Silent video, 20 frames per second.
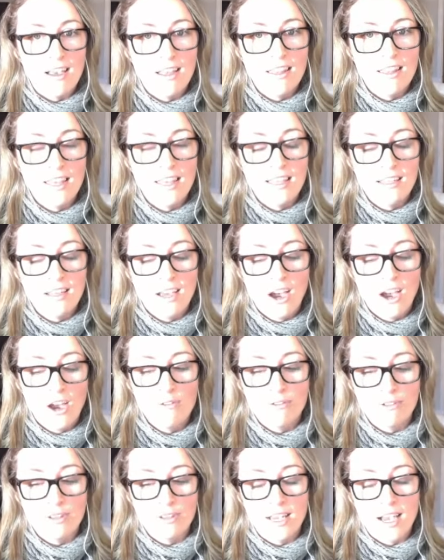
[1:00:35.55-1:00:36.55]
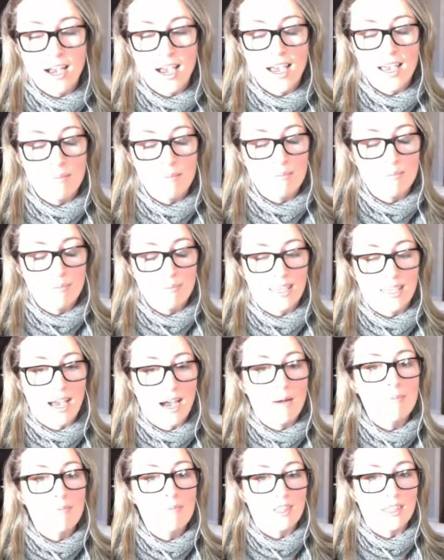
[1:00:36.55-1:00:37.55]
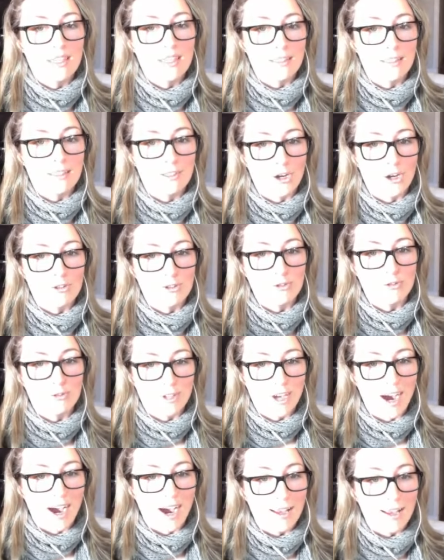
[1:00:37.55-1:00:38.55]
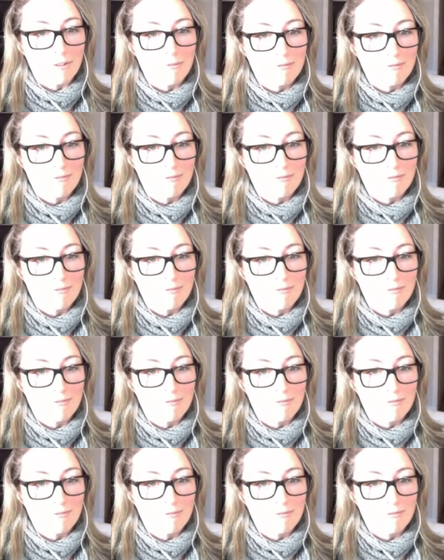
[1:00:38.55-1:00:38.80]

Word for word: and then hopefully I become the go-to guy